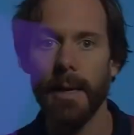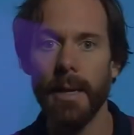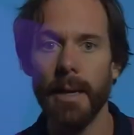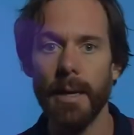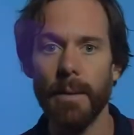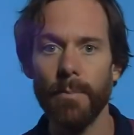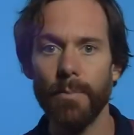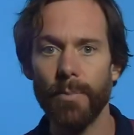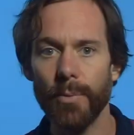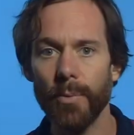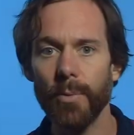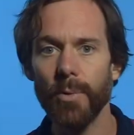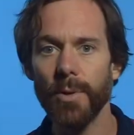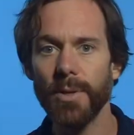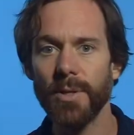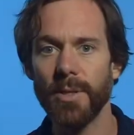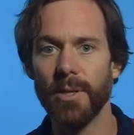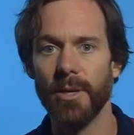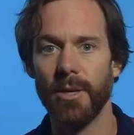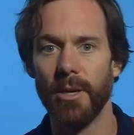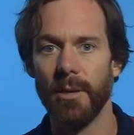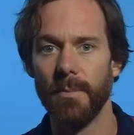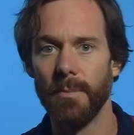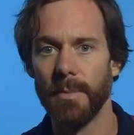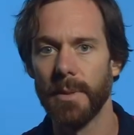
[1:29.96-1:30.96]
In broad
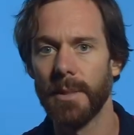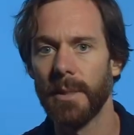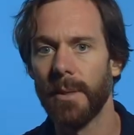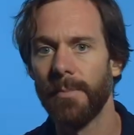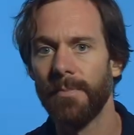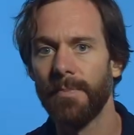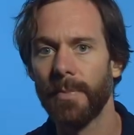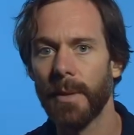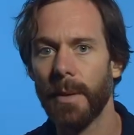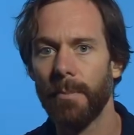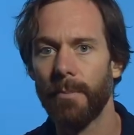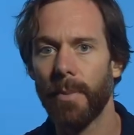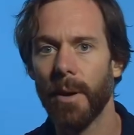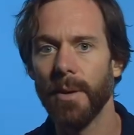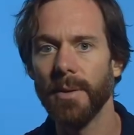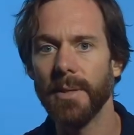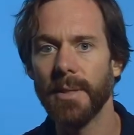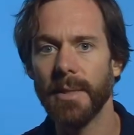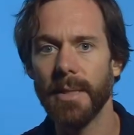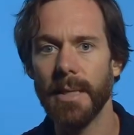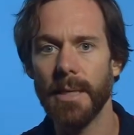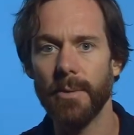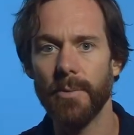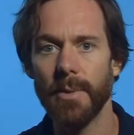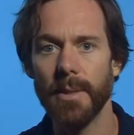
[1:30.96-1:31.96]
terms, Bond
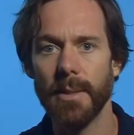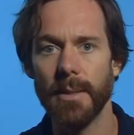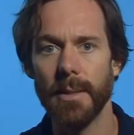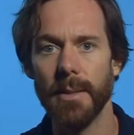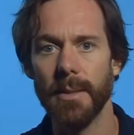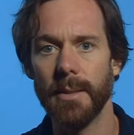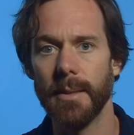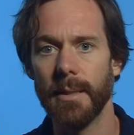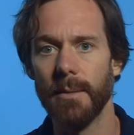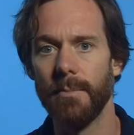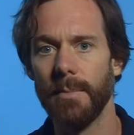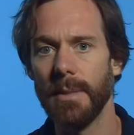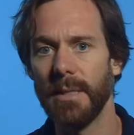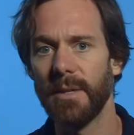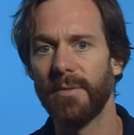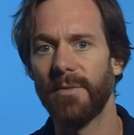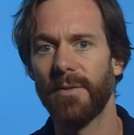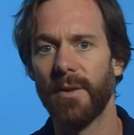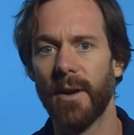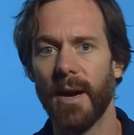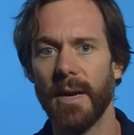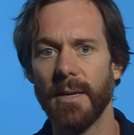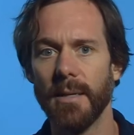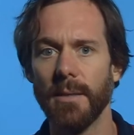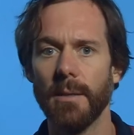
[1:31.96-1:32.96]
sequences can be
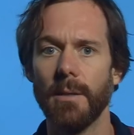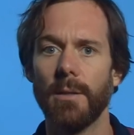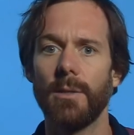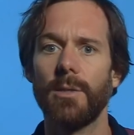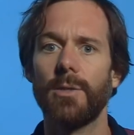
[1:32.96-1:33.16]
defined as a